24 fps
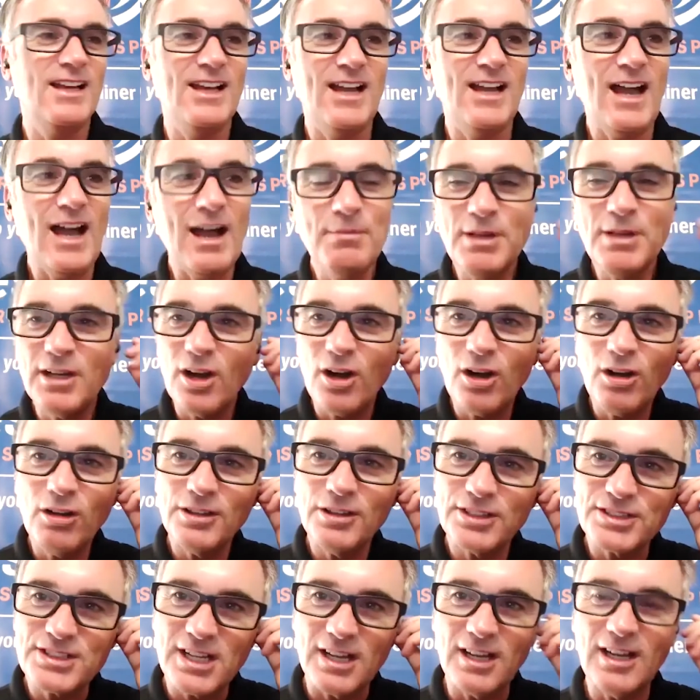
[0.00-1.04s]
I mean all
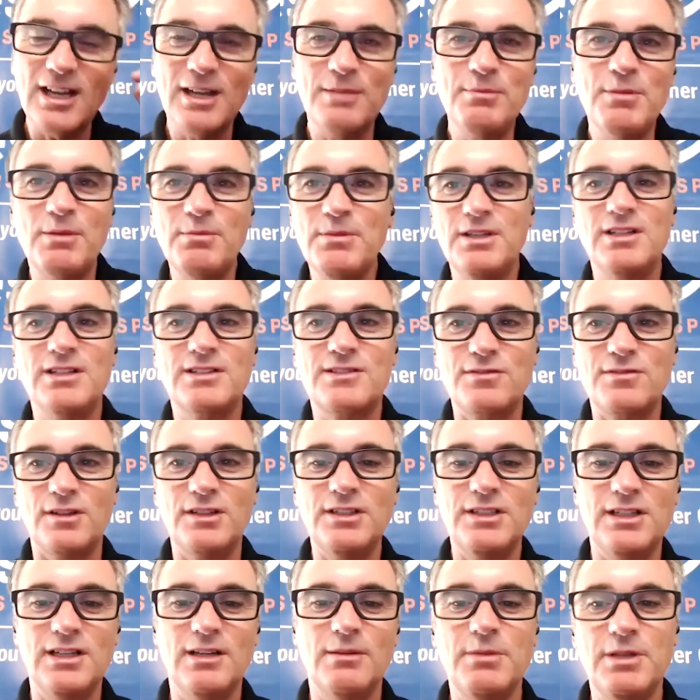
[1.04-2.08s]
the time. I mean it's
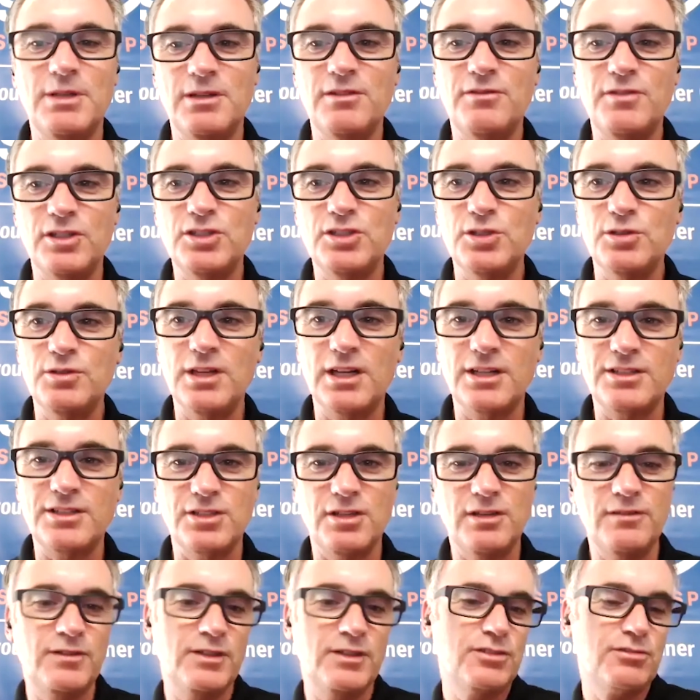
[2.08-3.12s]
funny. I mean if you do that,
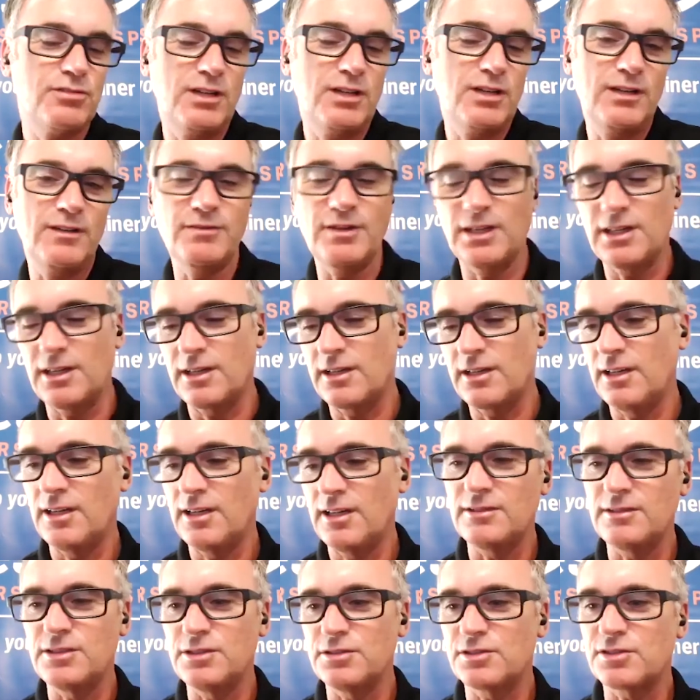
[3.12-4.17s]
if you drive like I
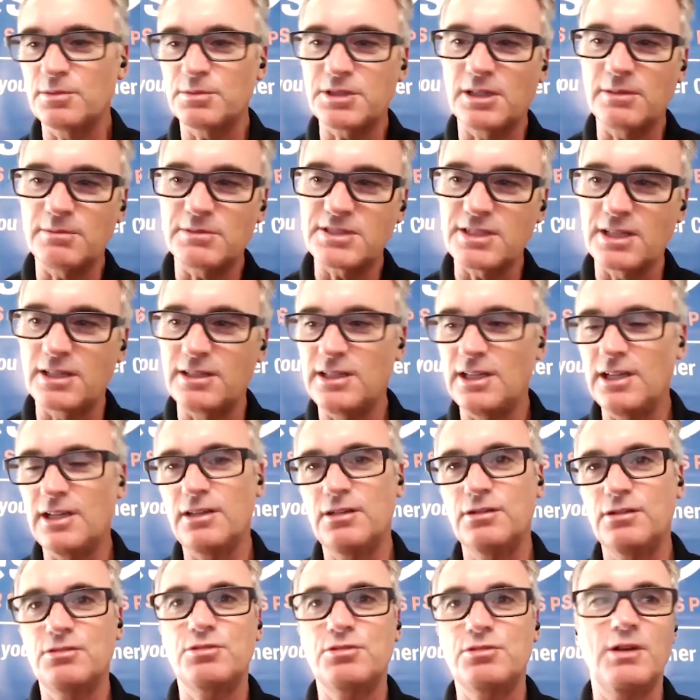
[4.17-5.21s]
do sometimes San
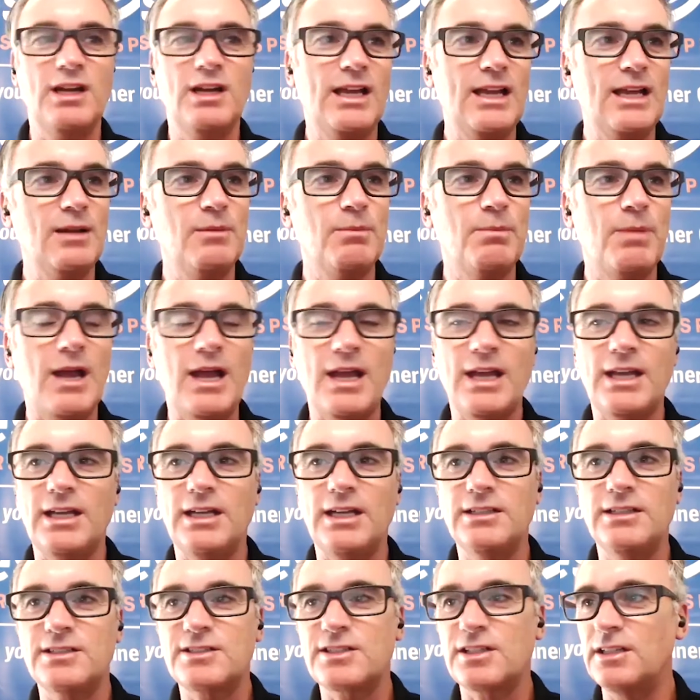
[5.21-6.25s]
Diego to LA and back,
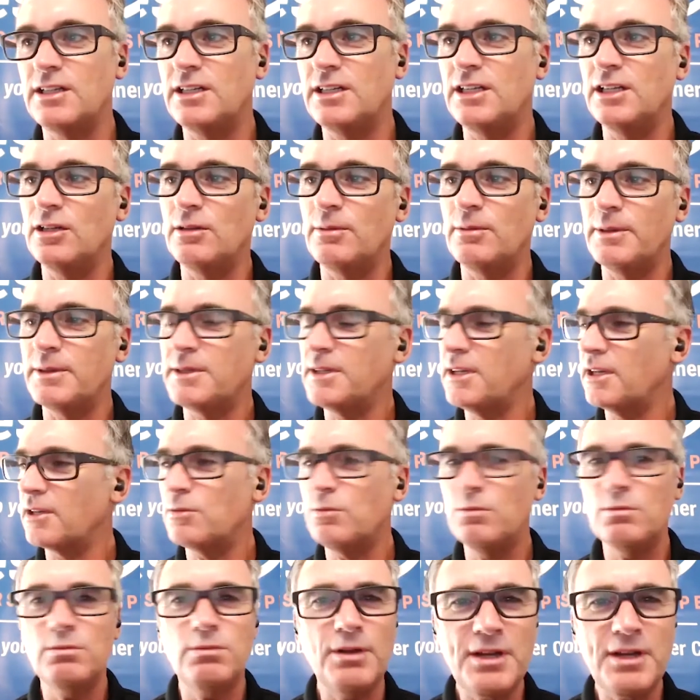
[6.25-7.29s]
and suddenly you're like, like
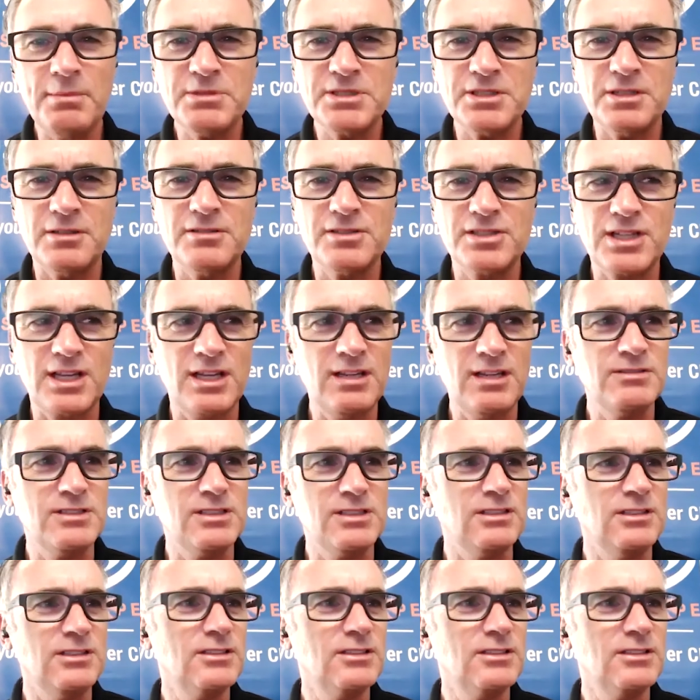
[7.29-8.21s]
what happened to Orange County?